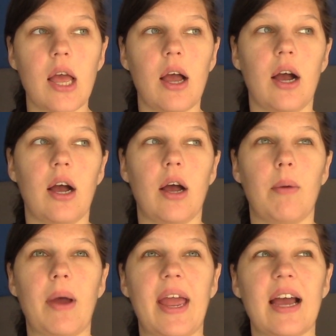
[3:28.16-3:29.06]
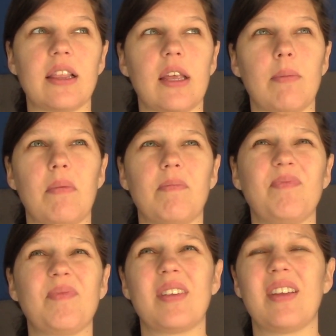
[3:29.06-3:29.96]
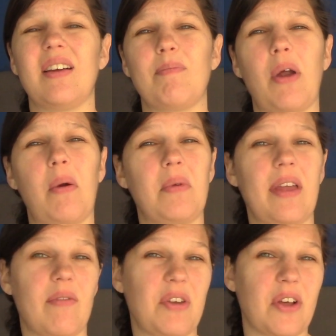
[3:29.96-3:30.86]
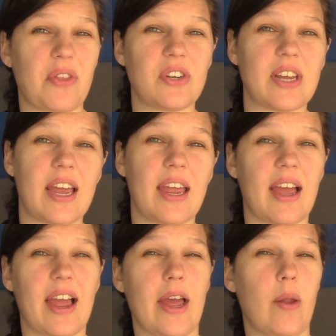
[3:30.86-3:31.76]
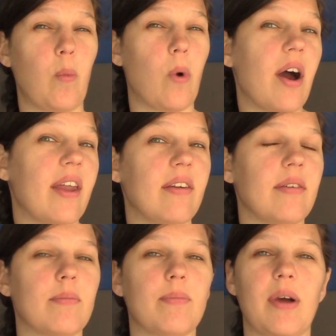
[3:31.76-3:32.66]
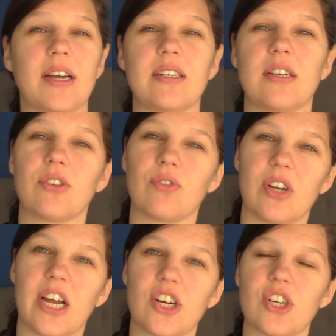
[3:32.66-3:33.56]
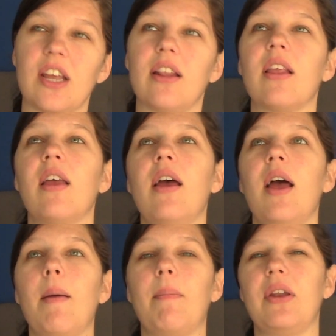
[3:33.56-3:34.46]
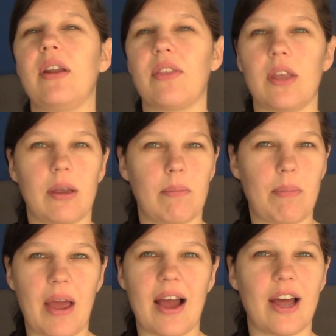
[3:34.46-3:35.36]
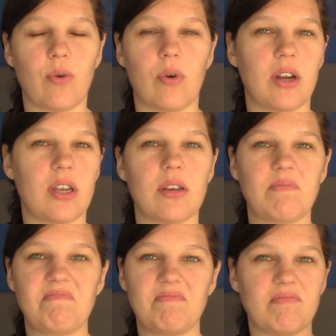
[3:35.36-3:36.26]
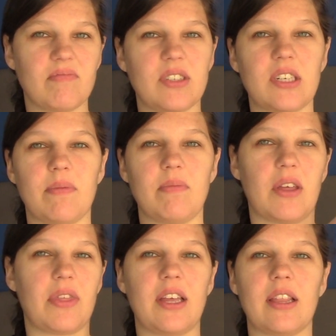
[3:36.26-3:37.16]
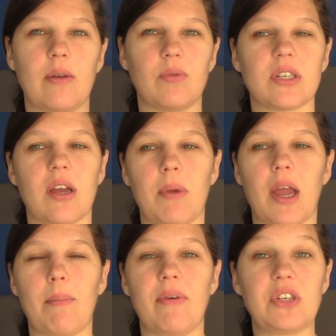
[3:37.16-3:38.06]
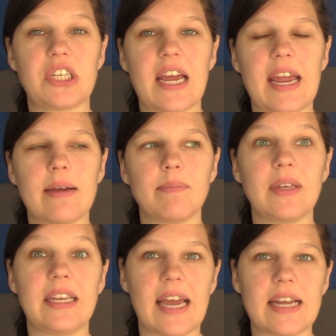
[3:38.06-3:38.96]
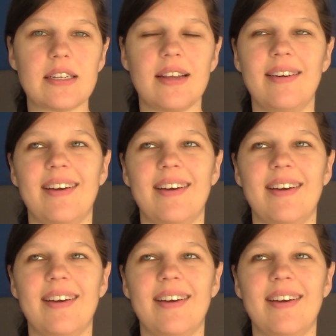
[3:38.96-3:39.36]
I had them probably every other day. I had one Braxton Hicks contraction, but nothing bad or nothing that was coming up every day yet.